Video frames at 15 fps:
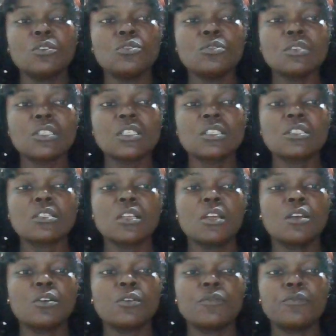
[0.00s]
uses
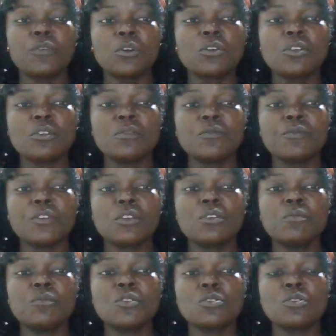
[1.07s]

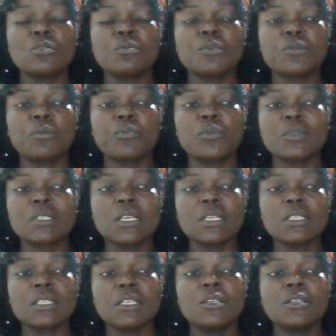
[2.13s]
vacuum tubes for
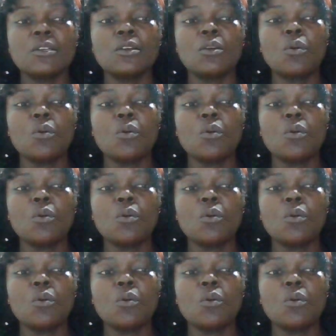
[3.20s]
processing,